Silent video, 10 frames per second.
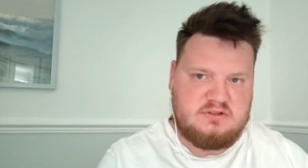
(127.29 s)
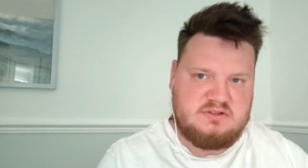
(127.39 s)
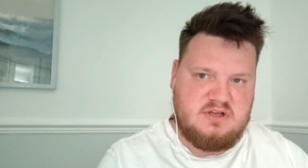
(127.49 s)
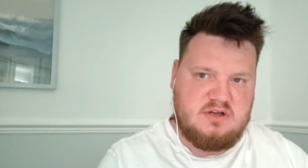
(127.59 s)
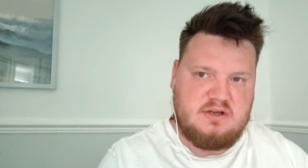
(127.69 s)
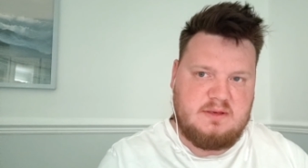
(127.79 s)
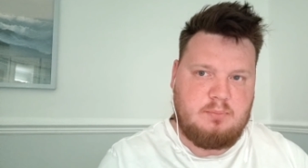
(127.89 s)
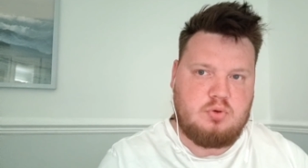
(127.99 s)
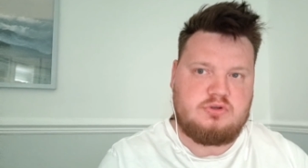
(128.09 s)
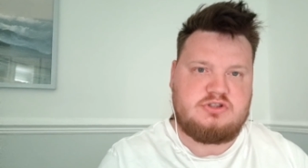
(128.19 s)
and certainly
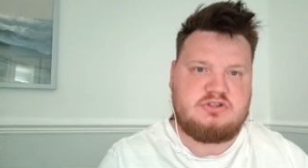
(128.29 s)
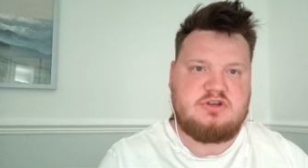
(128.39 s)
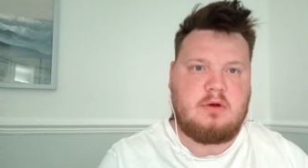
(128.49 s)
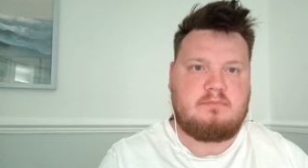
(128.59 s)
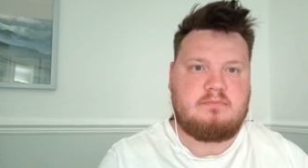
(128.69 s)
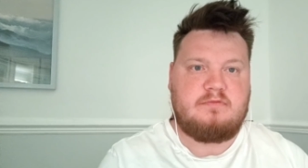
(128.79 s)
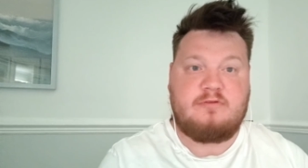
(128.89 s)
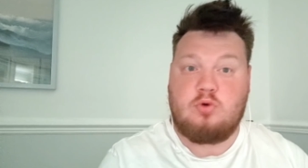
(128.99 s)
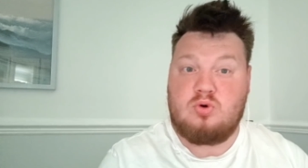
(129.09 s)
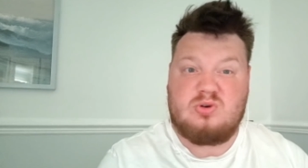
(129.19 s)
push the top
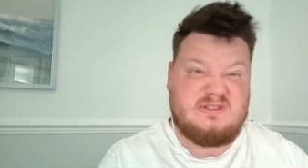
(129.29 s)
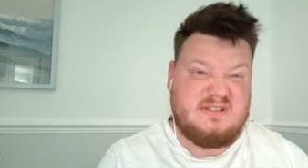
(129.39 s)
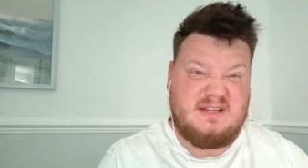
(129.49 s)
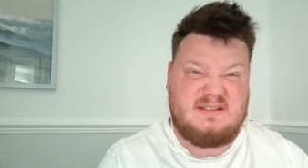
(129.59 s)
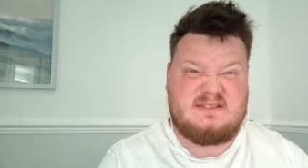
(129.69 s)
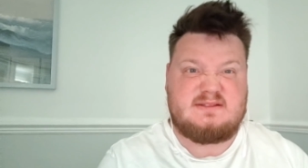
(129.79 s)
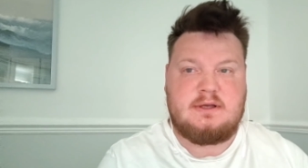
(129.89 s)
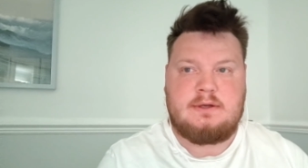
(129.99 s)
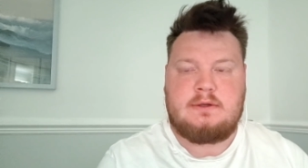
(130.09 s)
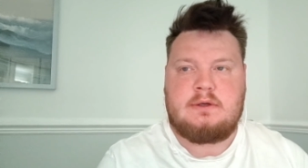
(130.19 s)
four, six.